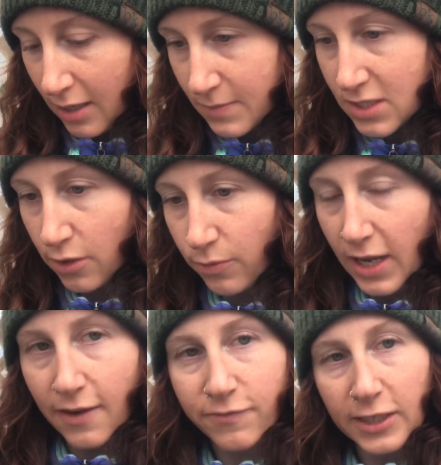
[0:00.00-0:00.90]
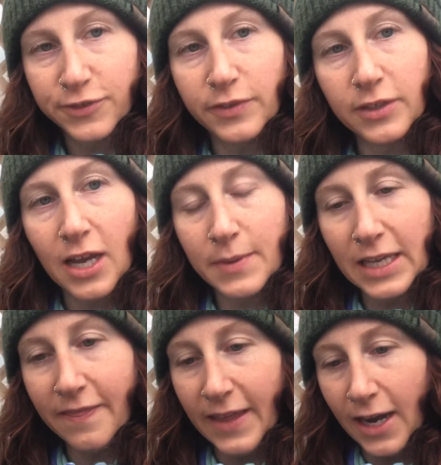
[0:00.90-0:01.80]
So we'll have fresh food
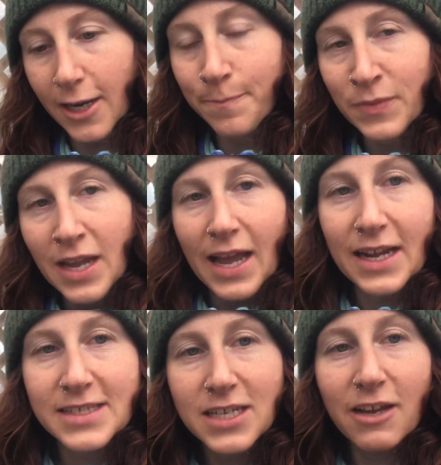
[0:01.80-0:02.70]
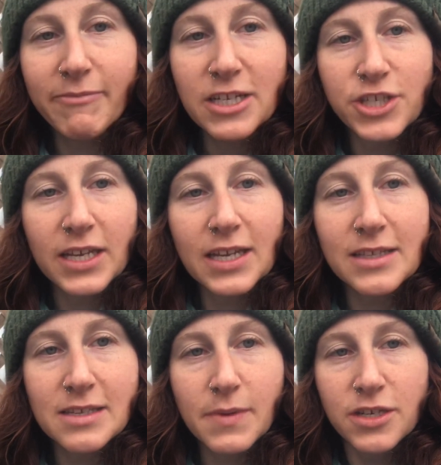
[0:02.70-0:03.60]
coming in there. And I still have my
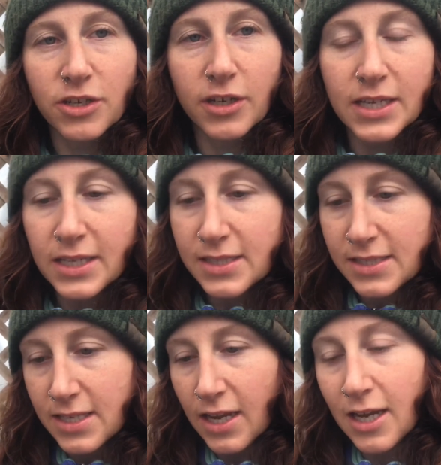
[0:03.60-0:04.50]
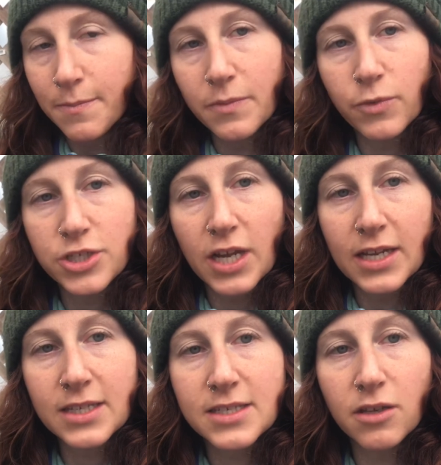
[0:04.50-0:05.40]
chickens and my turkeys, which I
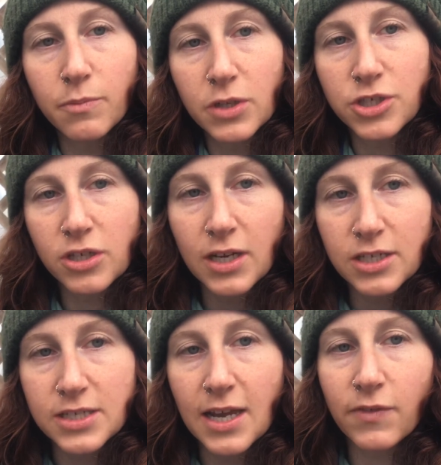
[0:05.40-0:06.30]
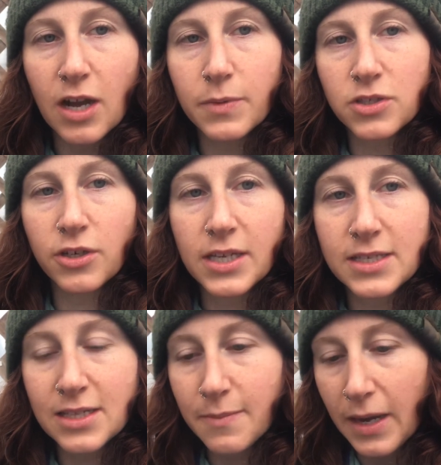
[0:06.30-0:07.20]
can still butcher. I just have a couple
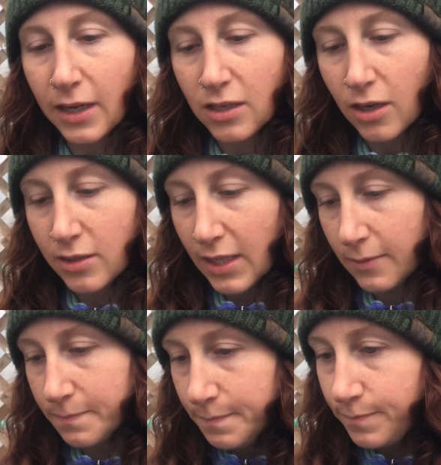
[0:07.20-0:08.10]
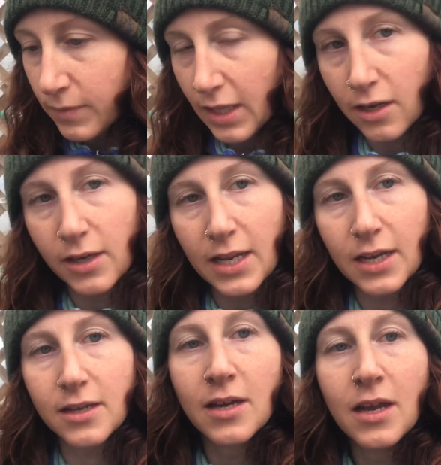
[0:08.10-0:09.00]
turkeys in the backyard that are in
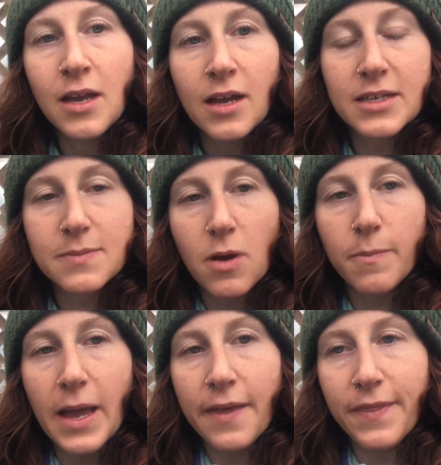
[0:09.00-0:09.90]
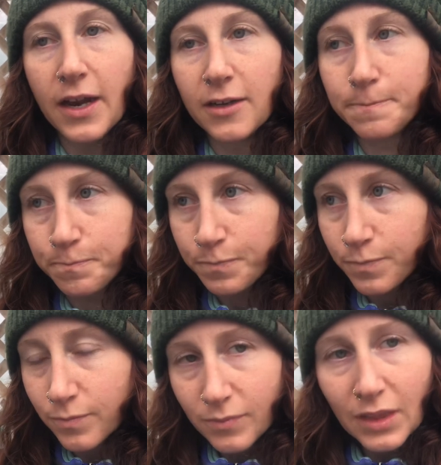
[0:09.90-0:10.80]
a small pen there
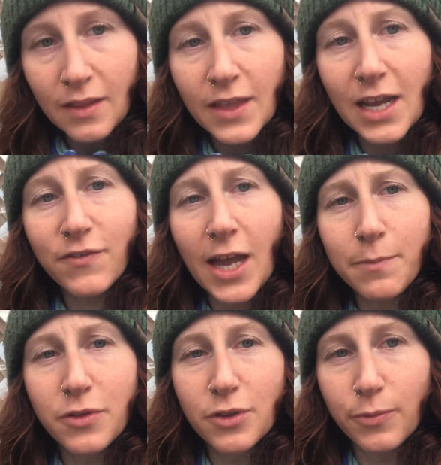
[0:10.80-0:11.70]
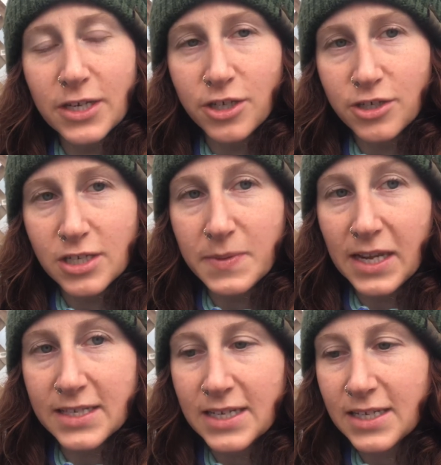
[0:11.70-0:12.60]
that I've kept through the winter, just
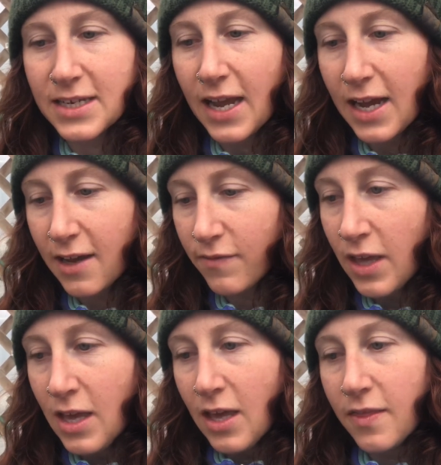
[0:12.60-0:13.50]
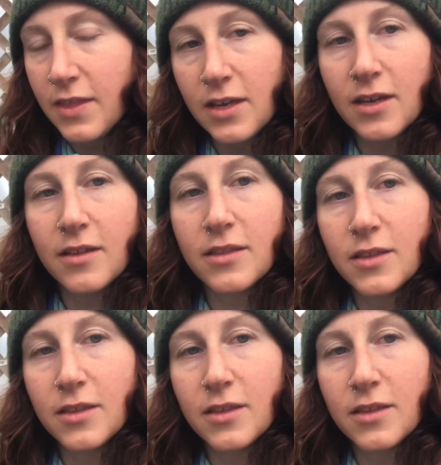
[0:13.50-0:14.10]
because I didn't have the